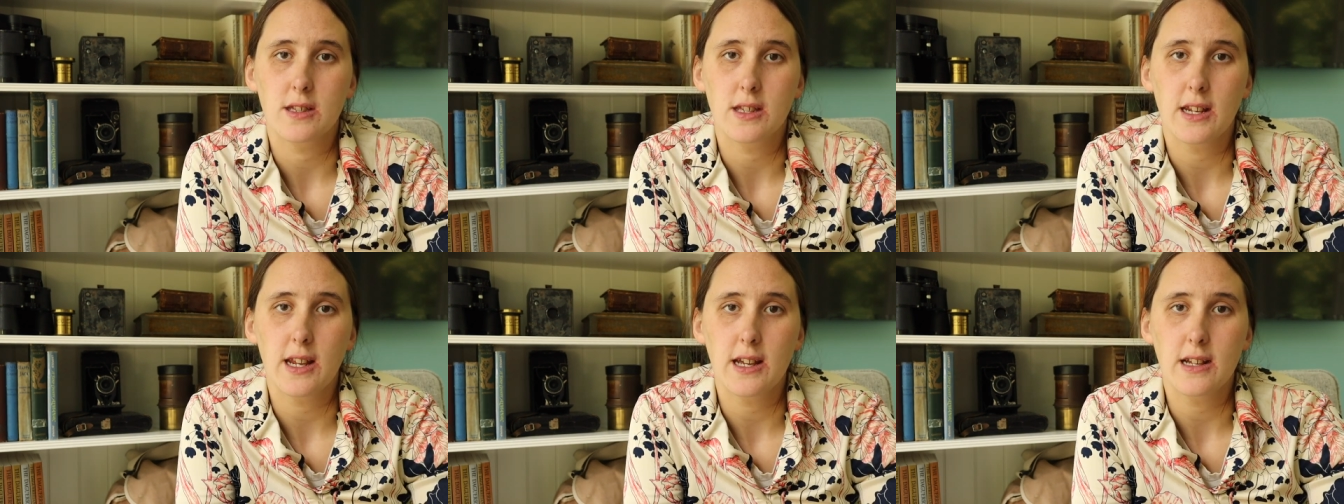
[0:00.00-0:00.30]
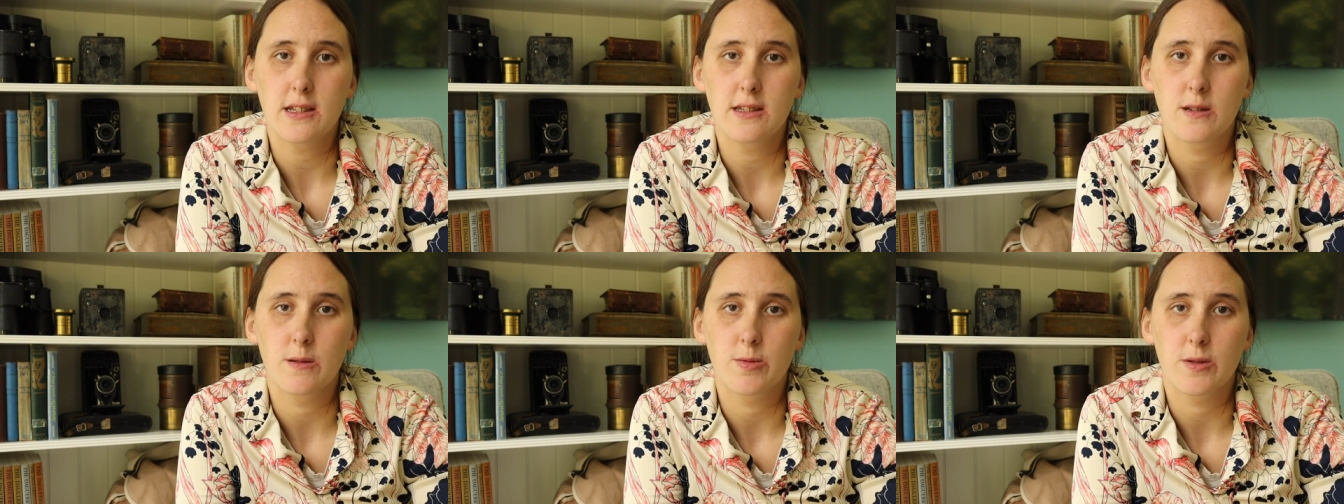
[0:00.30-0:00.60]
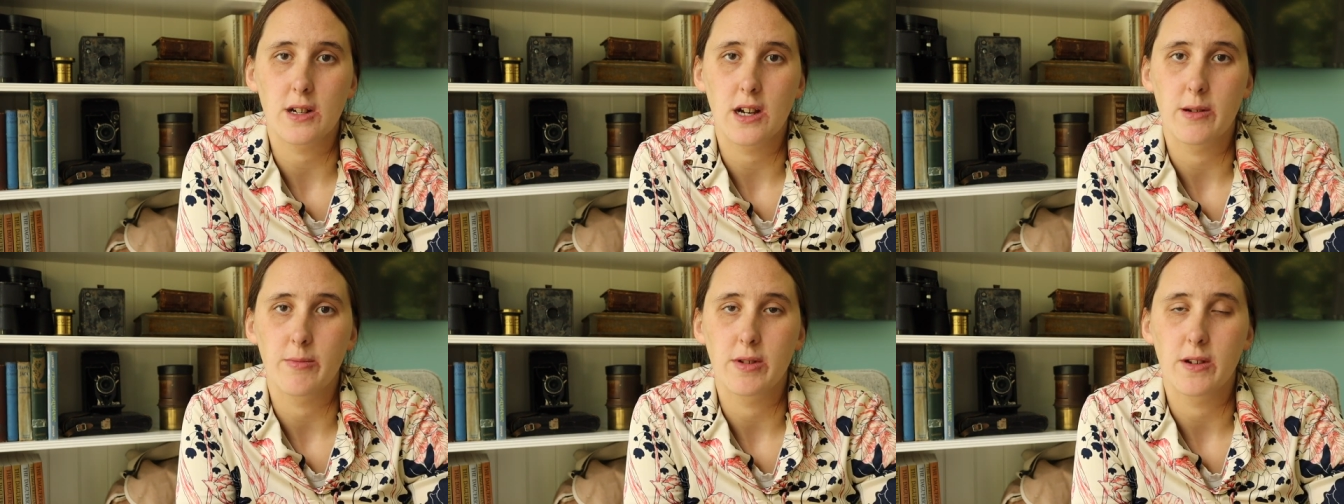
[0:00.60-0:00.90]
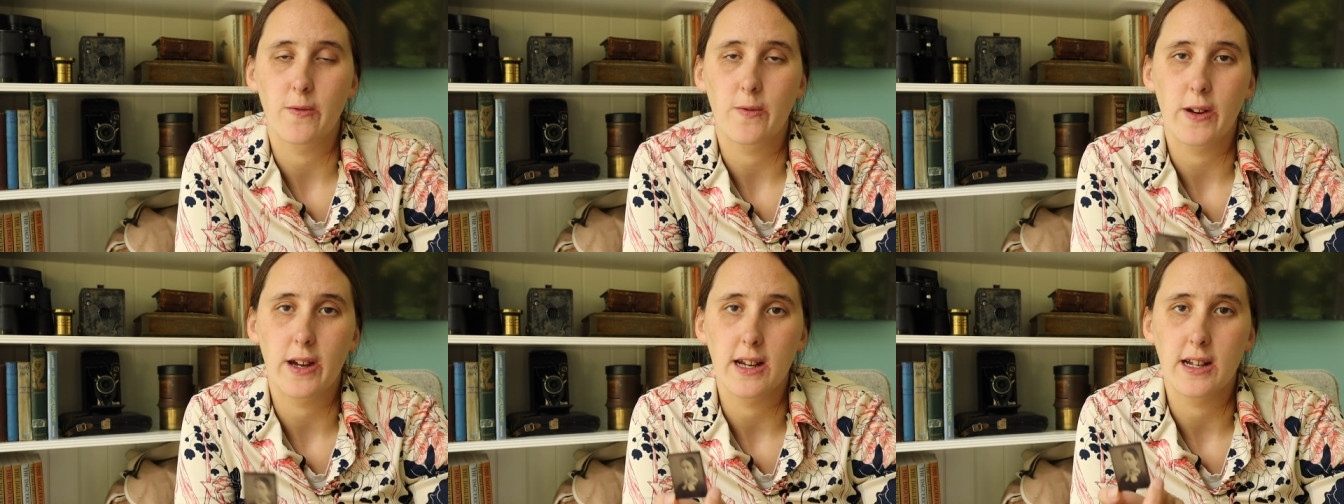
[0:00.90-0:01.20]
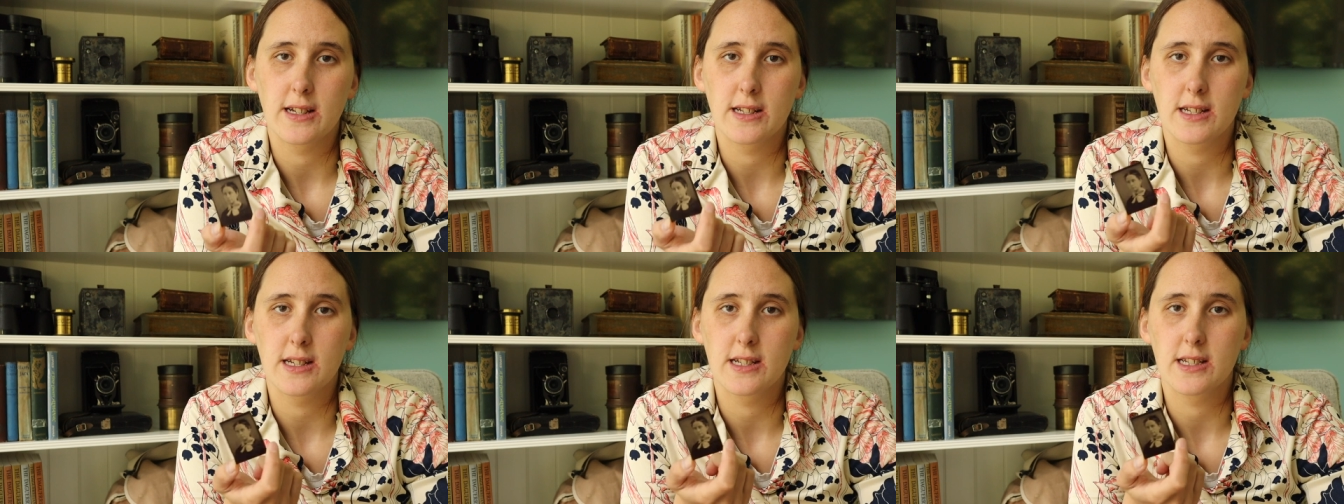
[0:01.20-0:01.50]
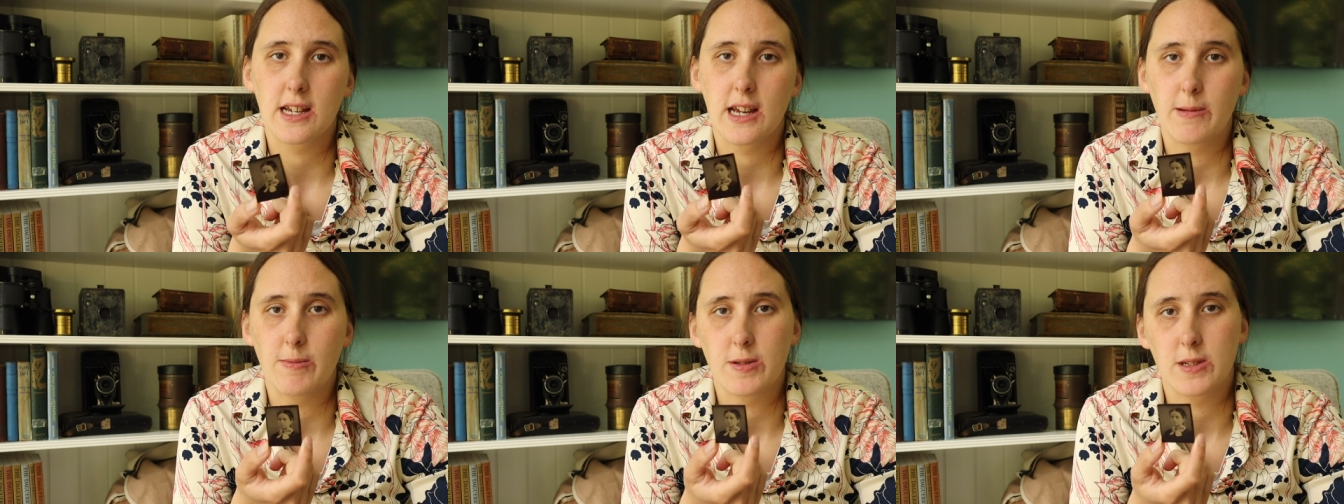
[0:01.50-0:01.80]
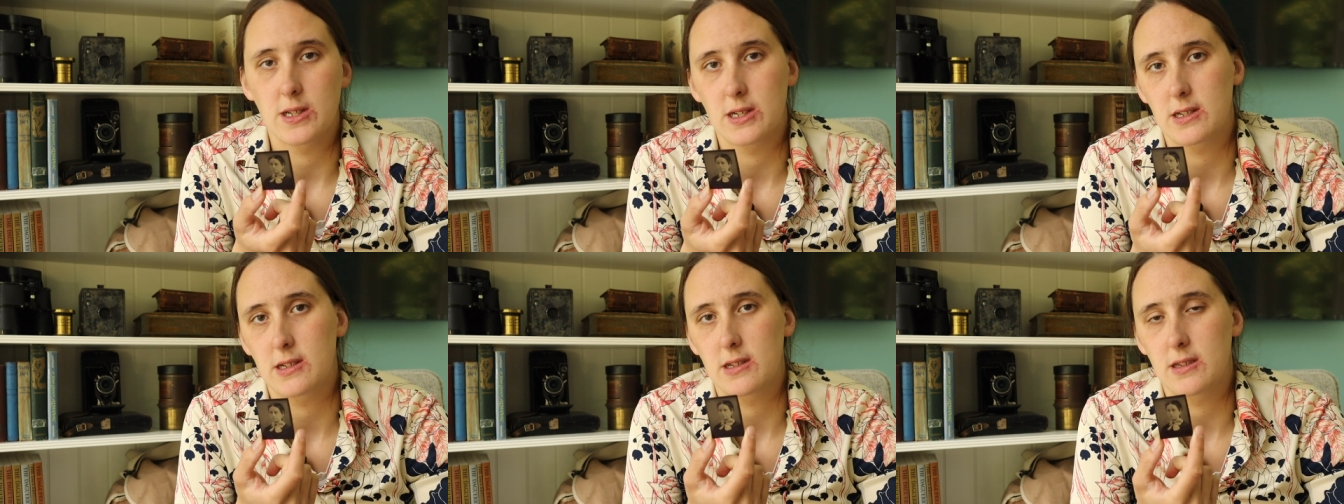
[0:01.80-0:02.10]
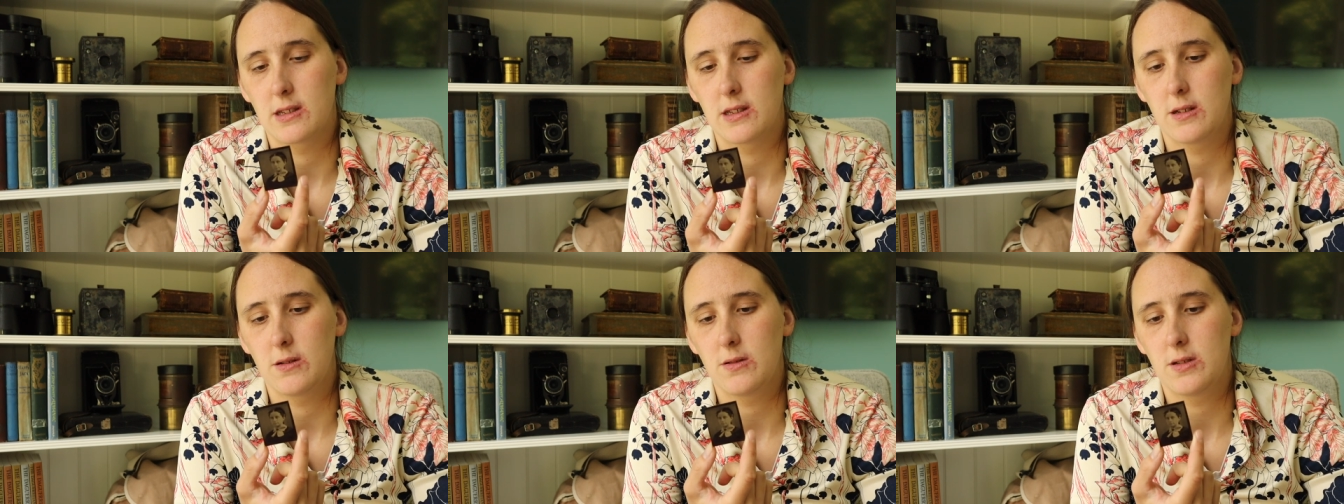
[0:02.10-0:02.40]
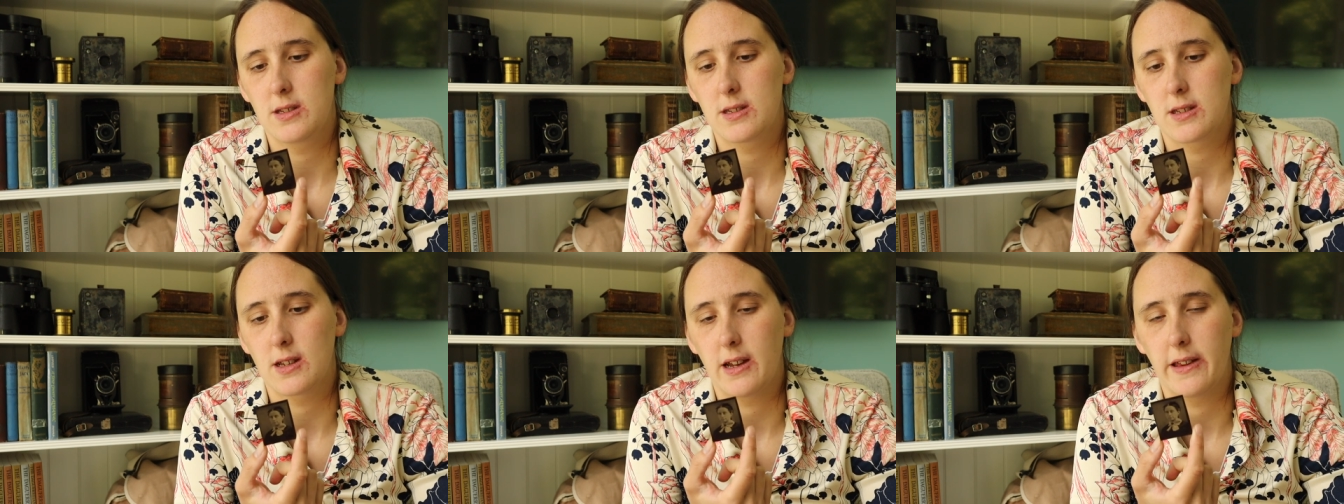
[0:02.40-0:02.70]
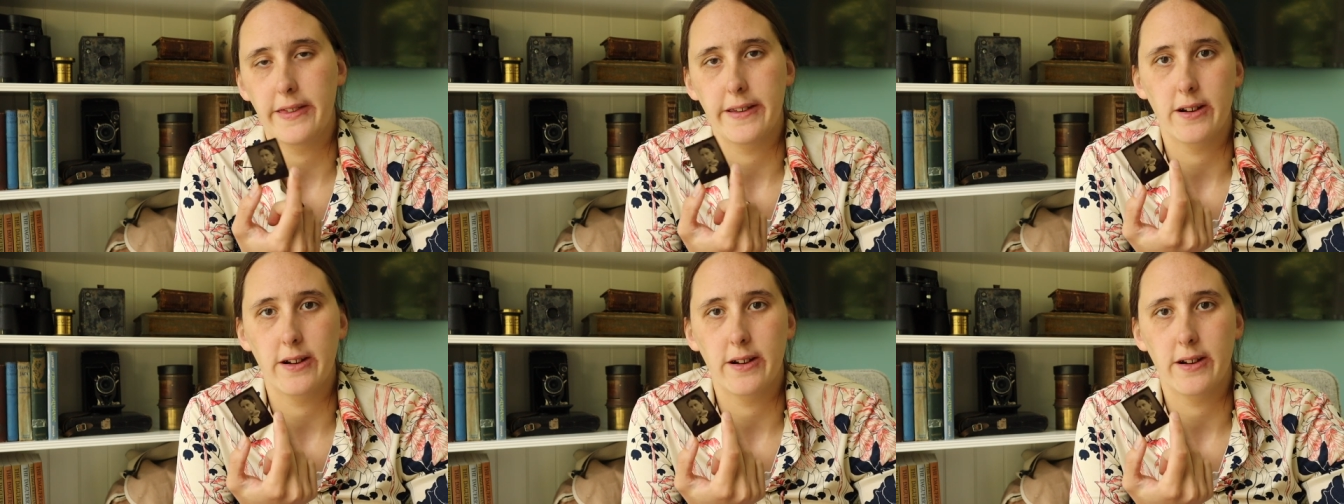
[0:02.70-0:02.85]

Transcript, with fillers: Today it's super common to find tintypes just loose on